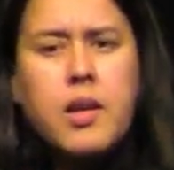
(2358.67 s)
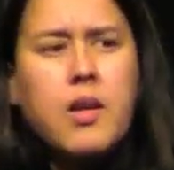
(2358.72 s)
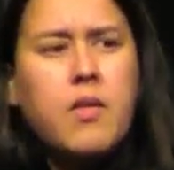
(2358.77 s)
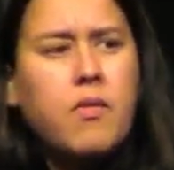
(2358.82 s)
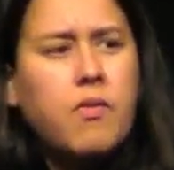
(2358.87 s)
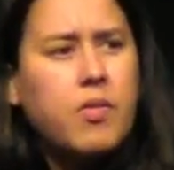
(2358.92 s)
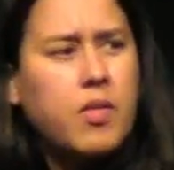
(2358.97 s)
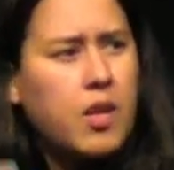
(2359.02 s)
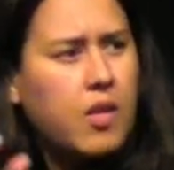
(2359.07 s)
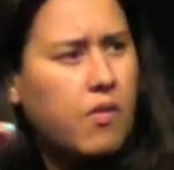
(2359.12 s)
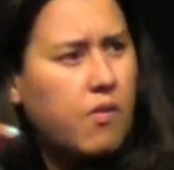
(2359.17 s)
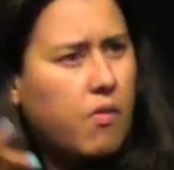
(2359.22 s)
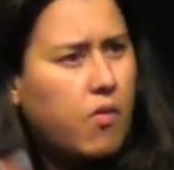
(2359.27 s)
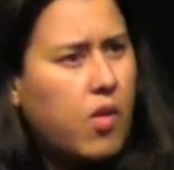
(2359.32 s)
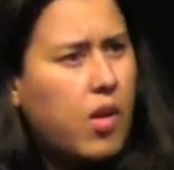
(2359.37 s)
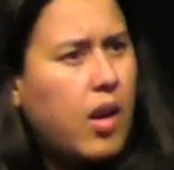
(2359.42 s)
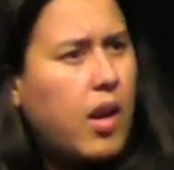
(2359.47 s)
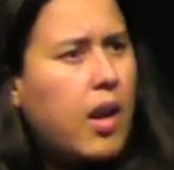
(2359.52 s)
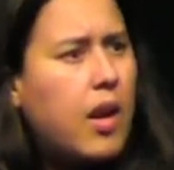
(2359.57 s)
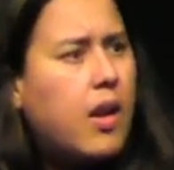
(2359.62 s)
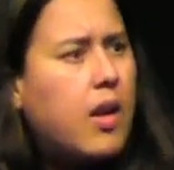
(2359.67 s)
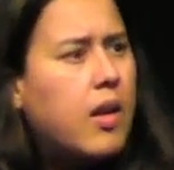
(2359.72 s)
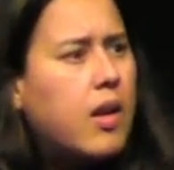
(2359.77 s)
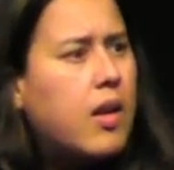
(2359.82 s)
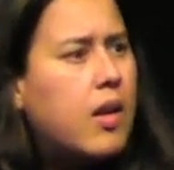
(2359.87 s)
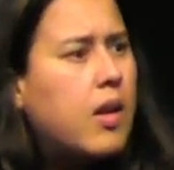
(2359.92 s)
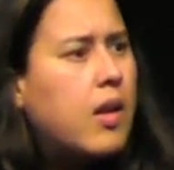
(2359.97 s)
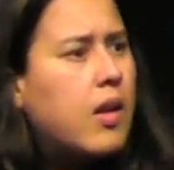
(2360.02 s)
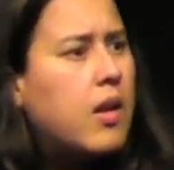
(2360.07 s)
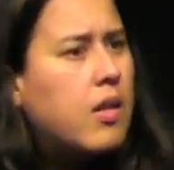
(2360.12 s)
But the people who
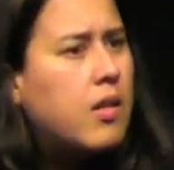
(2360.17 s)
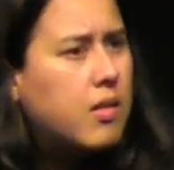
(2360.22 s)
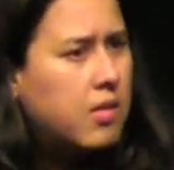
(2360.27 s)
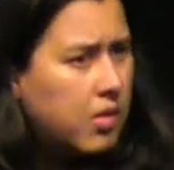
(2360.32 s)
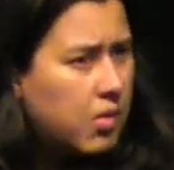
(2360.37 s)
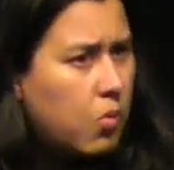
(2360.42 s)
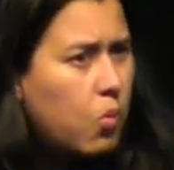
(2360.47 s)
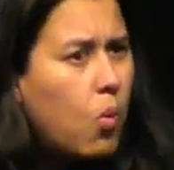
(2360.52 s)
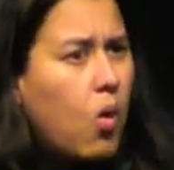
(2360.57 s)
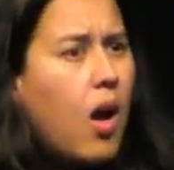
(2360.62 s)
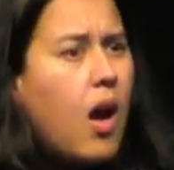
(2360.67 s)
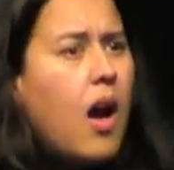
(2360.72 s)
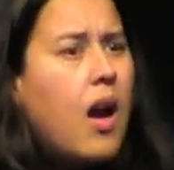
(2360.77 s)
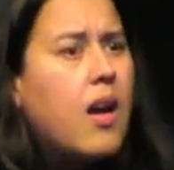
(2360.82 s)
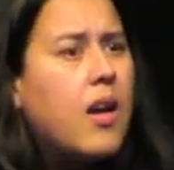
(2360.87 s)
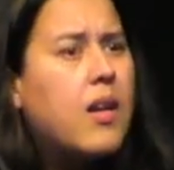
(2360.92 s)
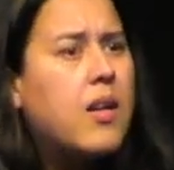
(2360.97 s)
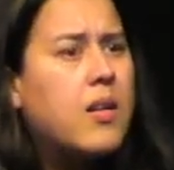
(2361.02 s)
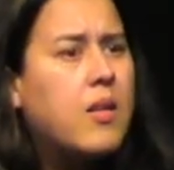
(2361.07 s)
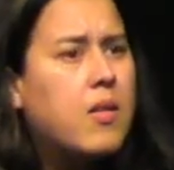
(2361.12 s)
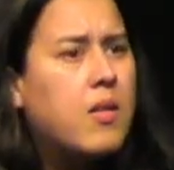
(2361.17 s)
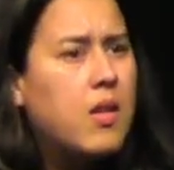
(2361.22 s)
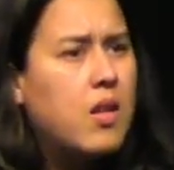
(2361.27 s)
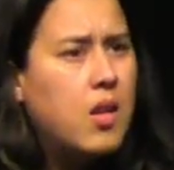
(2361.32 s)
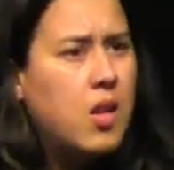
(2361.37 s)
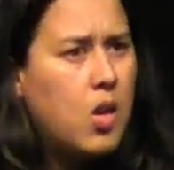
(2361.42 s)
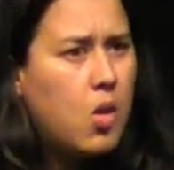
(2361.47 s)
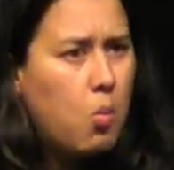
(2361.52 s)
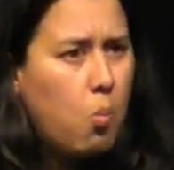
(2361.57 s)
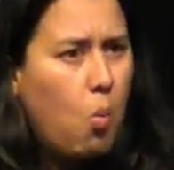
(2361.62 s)
are, are blessed
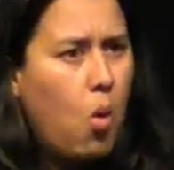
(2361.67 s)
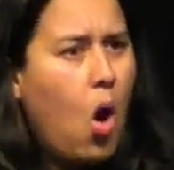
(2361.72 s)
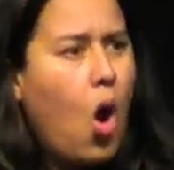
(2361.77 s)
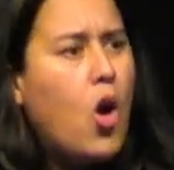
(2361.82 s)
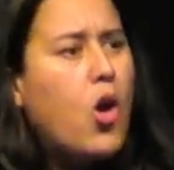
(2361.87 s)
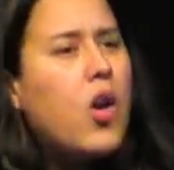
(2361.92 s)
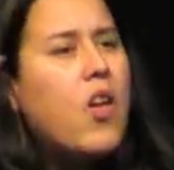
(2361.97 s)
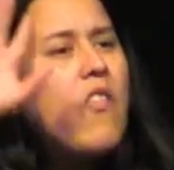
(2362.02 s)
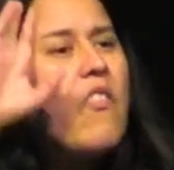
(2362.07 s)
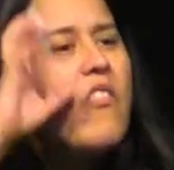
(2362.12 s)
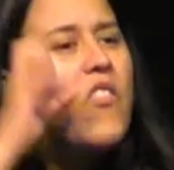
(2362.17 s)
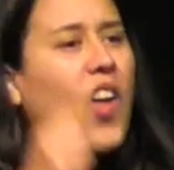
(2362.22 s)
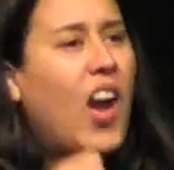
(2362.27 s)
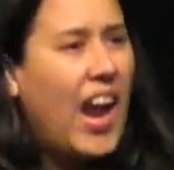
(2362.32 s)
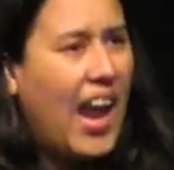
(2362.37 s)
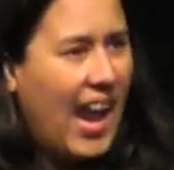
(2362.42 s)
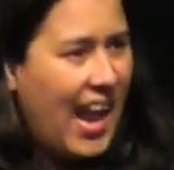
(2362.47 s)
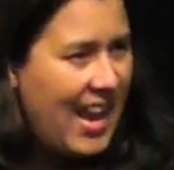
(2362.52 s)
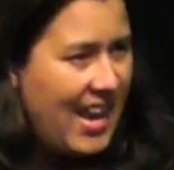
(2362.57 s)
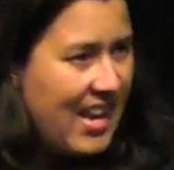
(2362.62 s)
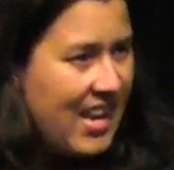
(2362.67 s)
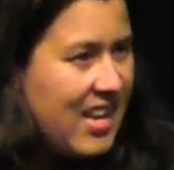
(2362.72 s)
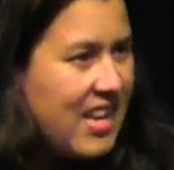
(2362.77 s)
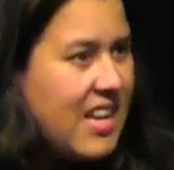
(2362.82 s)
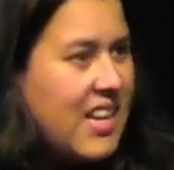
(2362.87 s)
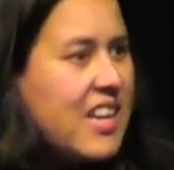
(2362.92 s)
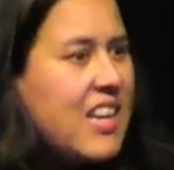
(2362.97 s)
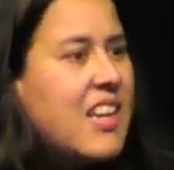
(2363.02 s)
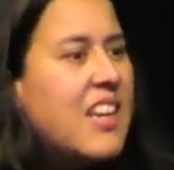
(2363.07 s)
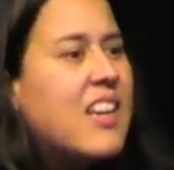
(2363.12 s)
without seeing. Now, okay,
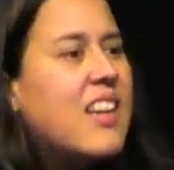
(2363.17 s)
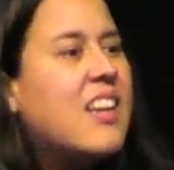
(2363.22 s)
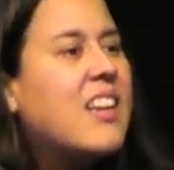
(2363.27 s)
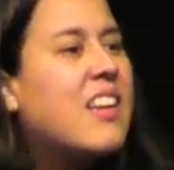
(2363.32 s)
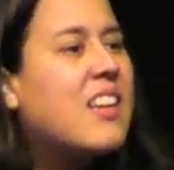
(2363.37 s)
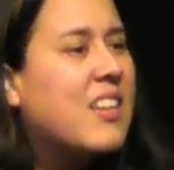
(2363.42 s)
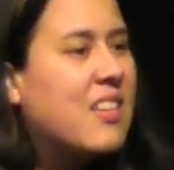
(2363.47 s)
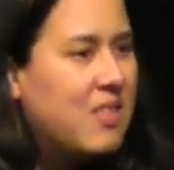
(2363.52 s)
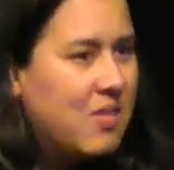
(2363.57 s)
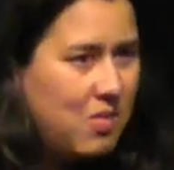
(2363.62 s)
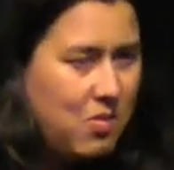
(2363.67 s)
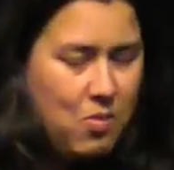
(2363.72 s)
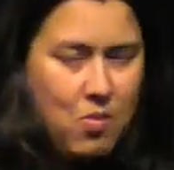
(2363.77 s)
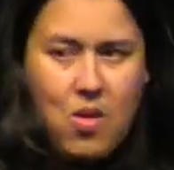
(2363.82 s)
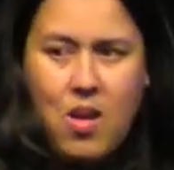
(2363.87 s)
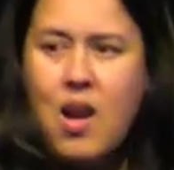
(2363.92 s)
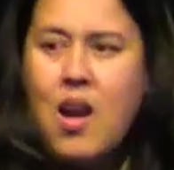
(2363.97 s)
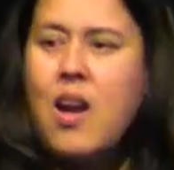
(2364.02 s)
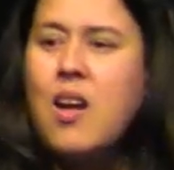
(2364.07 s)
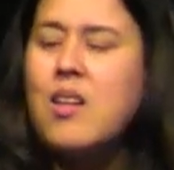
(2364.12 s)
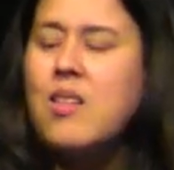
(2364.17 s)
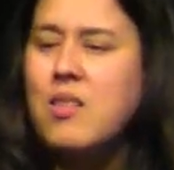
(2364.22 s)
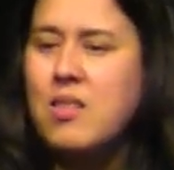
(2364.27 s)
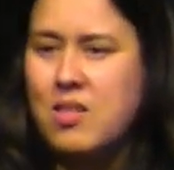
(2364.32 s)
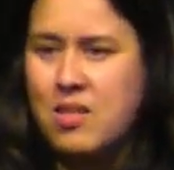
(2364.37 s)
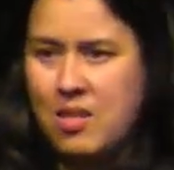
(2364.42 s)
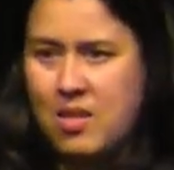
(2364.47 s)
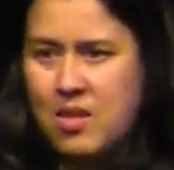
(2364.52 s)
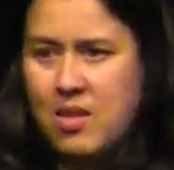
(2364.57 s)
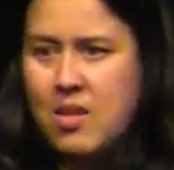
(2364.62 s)
this applies to us because
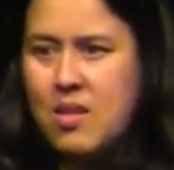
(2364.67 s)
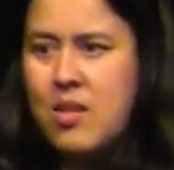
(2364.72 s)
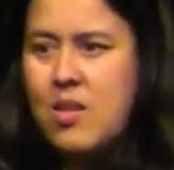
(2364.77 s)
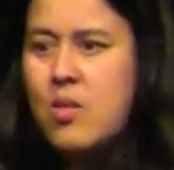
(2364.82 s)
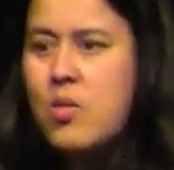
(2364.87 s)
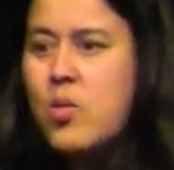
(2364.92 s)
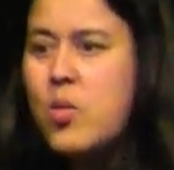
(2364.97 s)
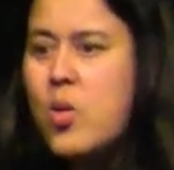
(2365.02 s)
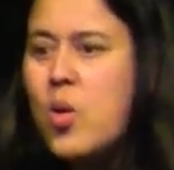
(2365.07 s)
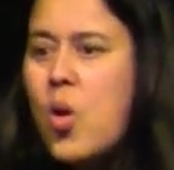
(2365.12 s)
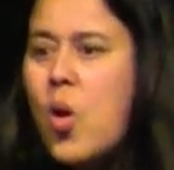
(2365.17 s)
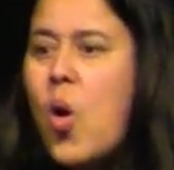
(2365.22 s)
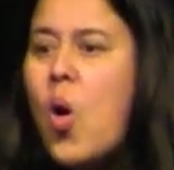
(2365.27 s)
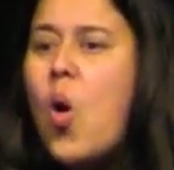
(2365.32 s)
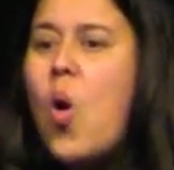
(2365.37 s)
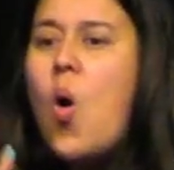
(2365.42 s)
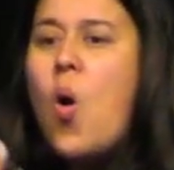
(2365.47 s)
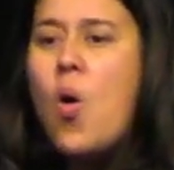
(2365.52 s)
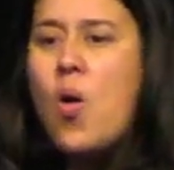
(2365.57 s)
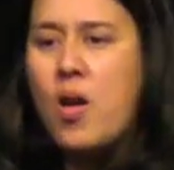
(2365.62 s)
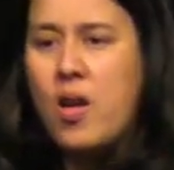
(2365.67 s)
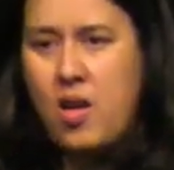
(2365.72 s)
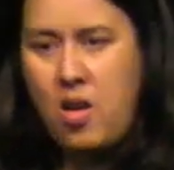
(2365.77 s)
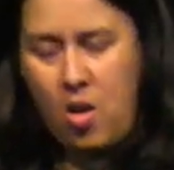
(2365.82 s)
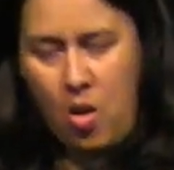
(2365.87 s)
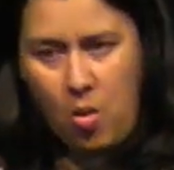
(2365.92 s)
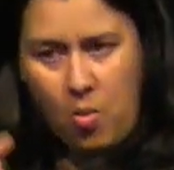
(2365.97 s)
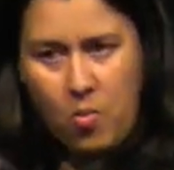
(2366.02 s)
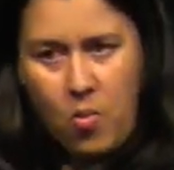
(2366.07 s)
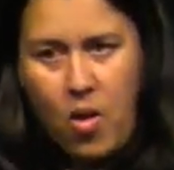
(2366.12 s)
we can't see Jesus
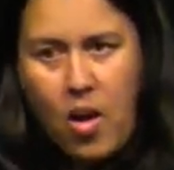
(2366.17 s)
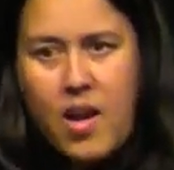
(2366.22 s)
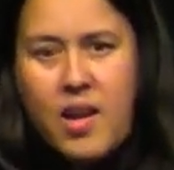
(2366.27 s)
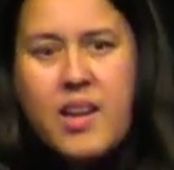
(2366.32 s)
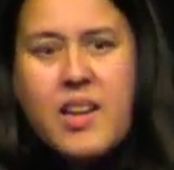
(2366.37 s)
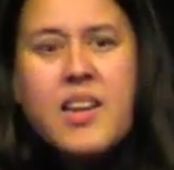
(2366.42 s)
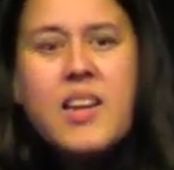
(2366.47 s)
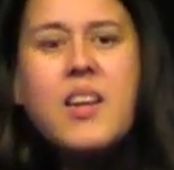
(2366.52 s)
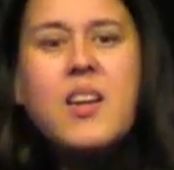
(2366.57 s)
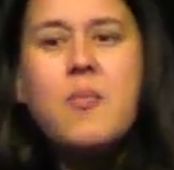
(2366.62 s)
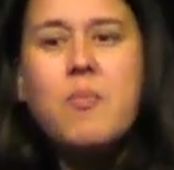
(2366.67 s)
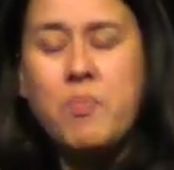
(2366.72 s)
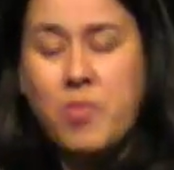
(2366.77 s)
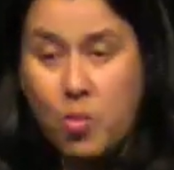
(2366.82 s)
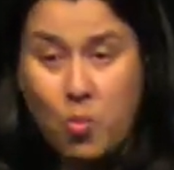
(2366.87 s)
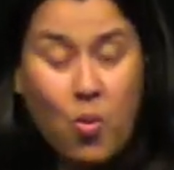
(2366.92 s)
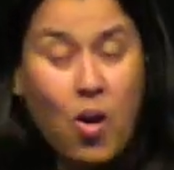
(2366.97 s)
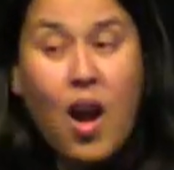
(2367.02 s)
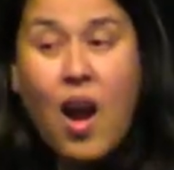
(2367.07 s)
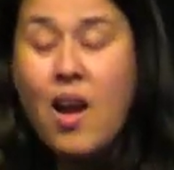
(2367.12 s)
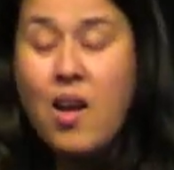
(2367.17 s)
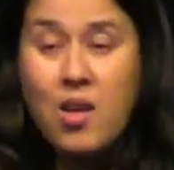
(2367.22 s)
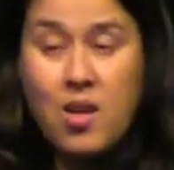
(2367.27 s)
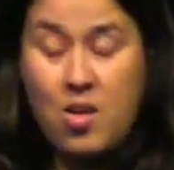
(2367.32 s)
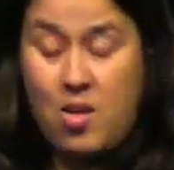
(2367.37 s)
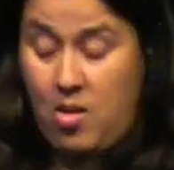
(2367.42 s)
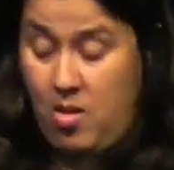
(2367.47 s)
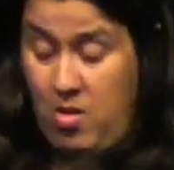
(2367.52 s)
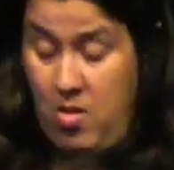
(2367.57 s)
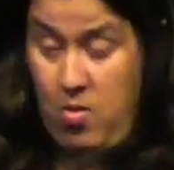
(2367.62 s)
today, right? What do we
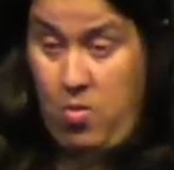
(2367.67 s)
do?